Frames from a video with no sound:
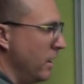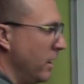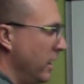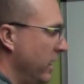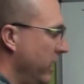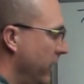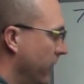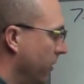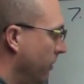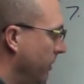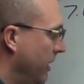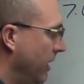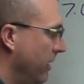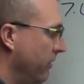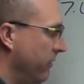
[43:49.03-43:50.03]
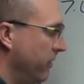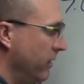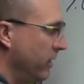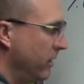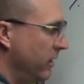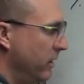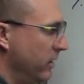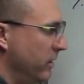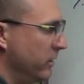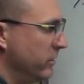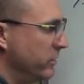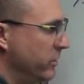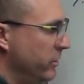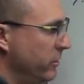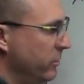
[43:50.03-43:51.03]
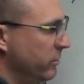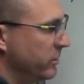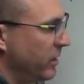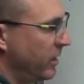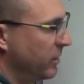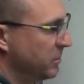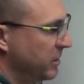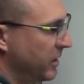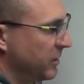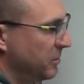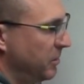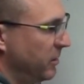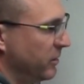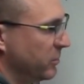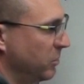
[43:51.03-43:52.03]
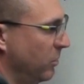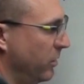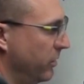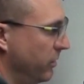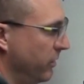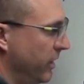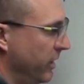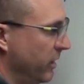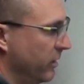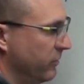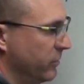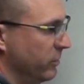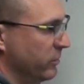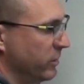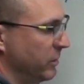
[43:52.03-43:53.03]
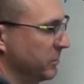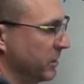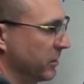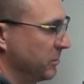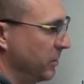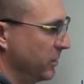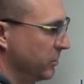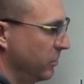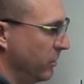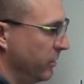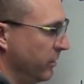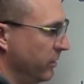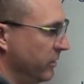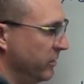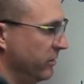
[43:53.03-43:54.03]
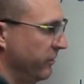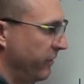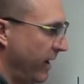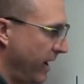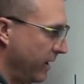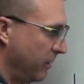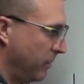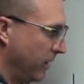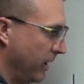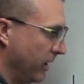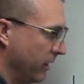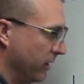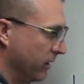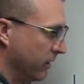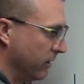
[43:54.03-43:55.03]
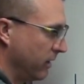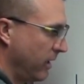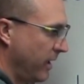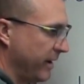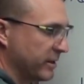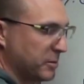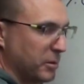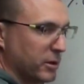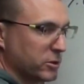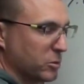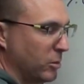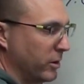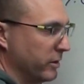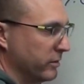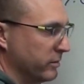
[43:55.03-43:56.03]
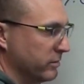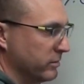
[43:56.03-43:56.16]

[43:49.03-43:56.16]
Here we have 2 times x plus 1, or negative 2 times x plus 1, divided by x plus 1.